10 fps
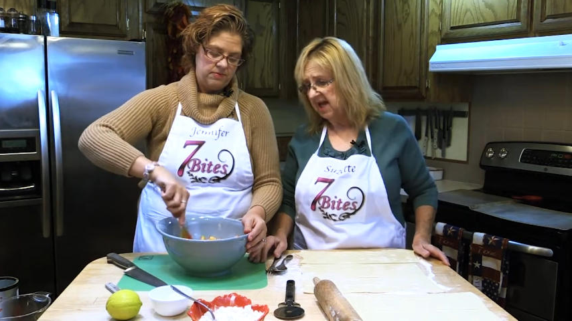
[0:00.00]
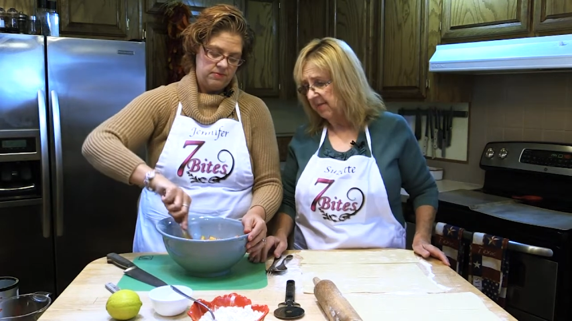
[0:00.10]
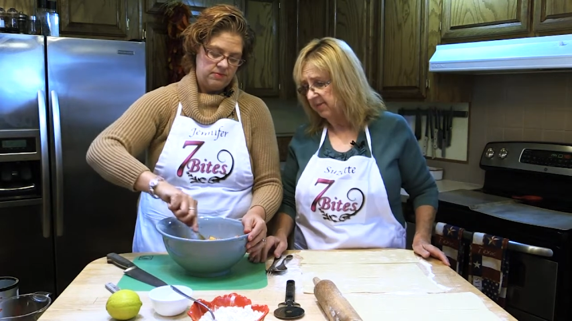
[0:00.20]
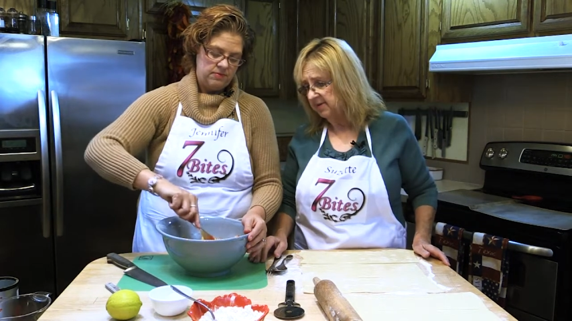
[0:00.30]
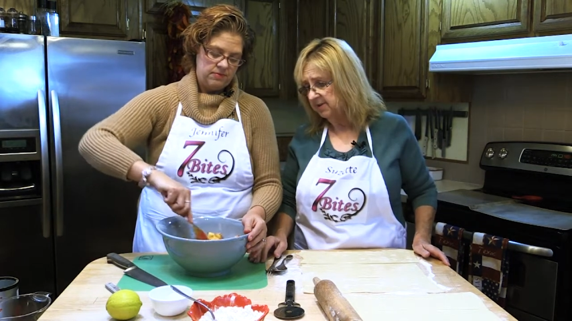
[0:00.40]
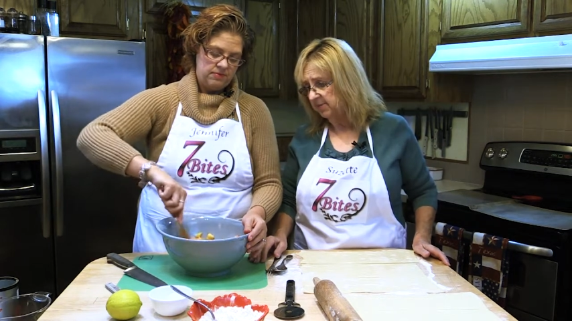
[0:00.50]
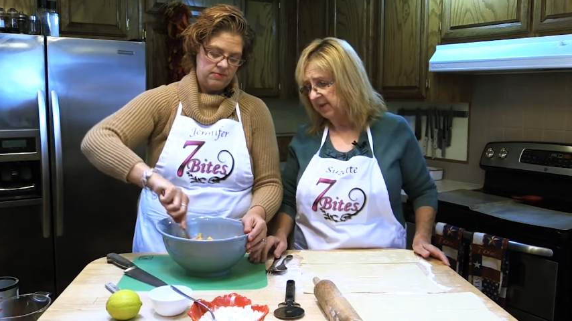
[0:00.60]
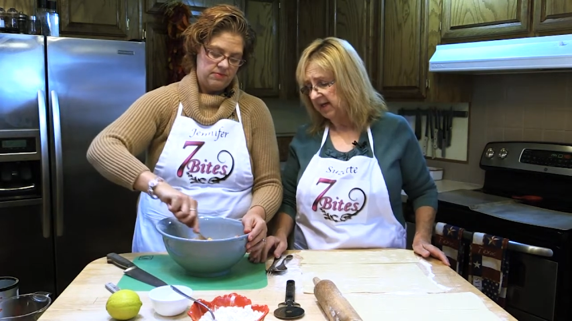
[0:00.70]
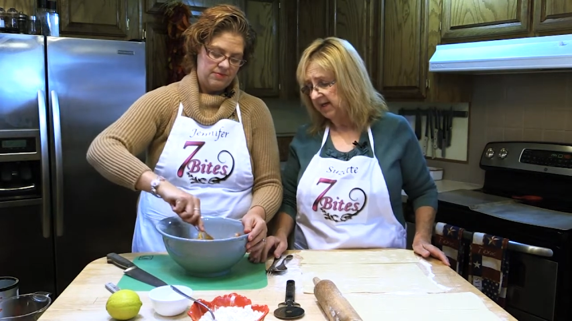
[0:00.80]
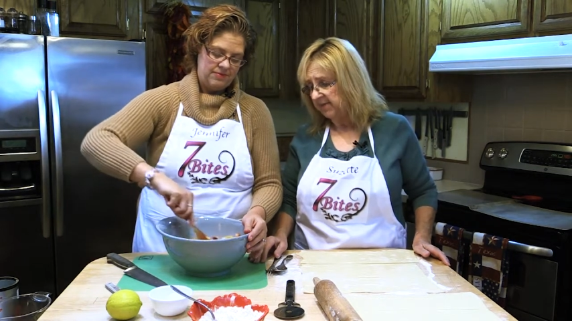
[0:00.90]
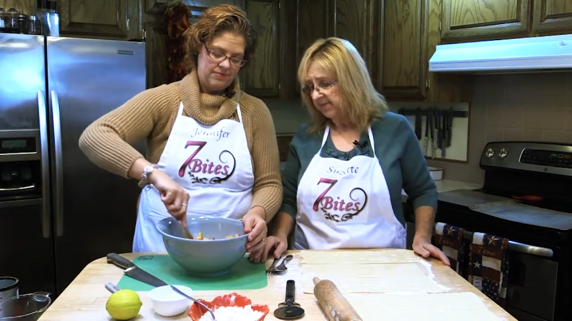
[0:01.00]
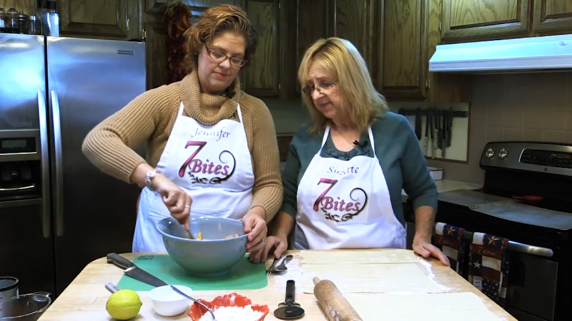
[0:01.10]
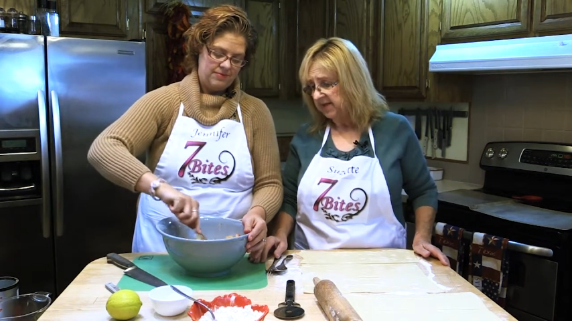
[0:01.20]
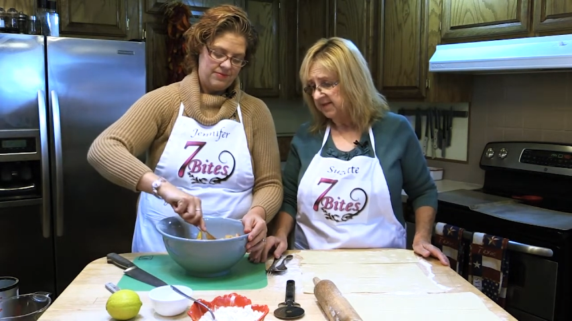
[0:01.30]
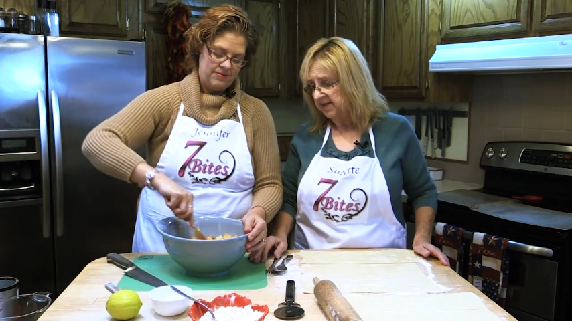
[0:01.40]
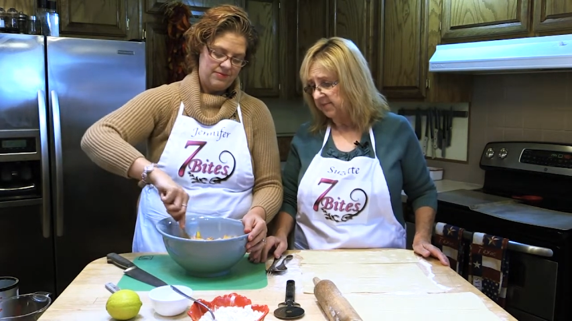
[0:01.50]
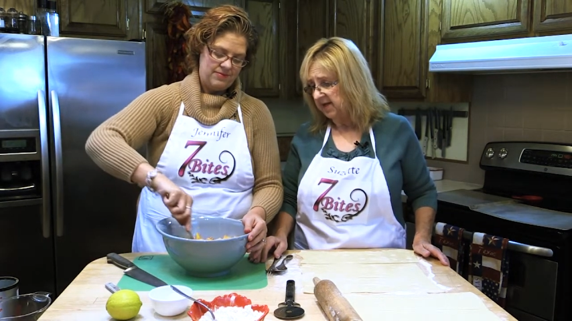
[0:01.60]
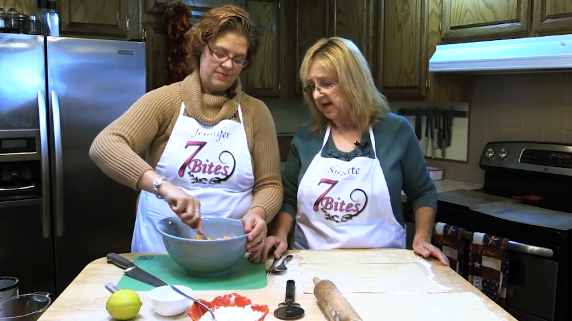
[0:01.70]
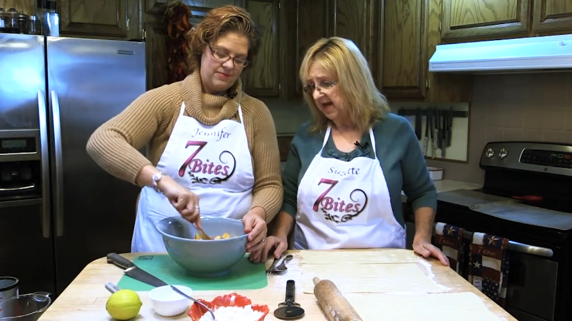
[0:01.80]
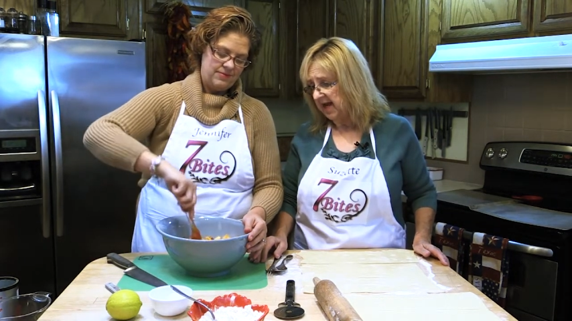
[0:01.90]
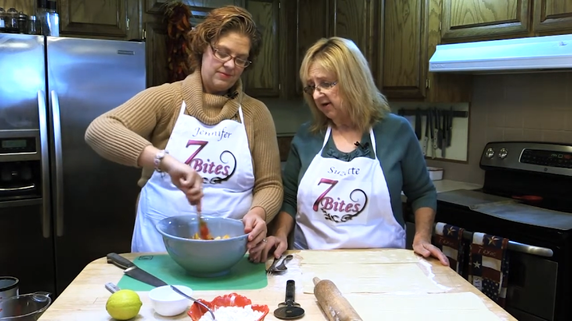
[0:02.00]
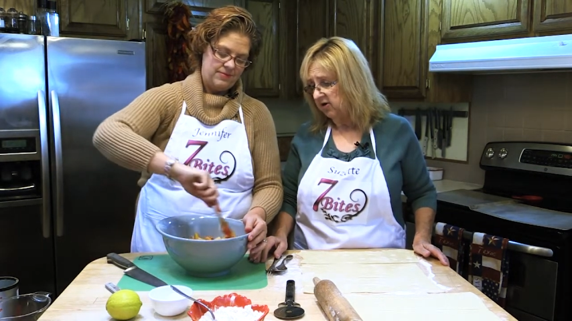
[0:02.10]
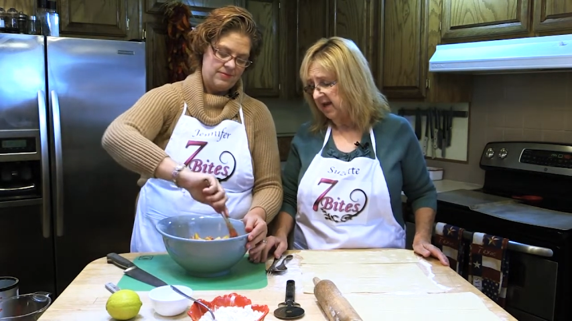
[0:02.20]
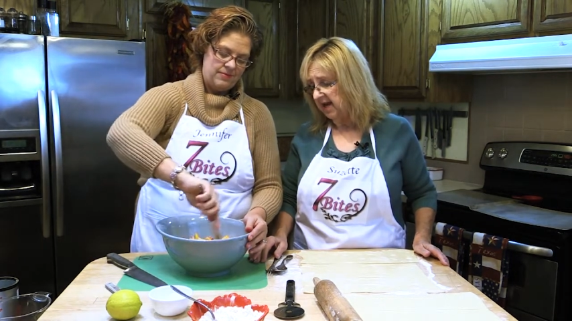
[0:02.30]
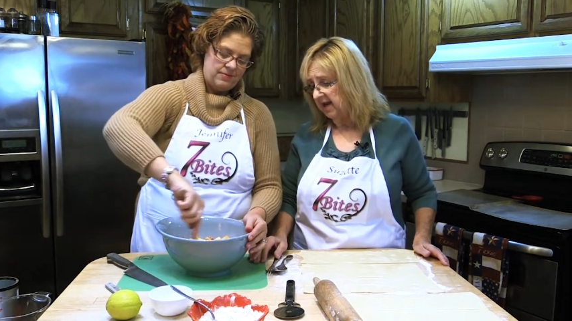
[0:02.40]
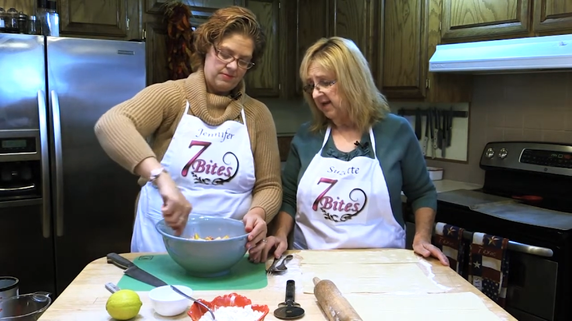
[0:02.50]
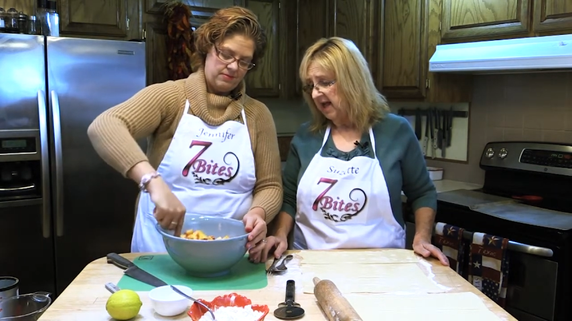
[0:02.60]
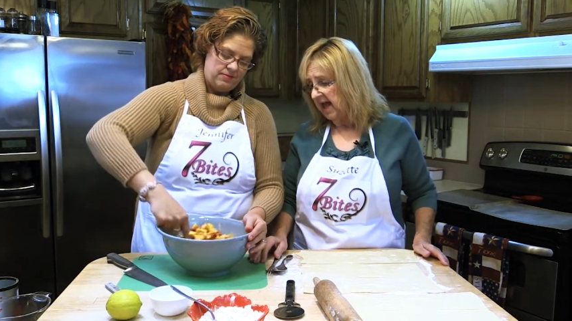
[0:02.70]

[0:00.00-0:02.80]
Speaker 1: happened to be something I had on hand.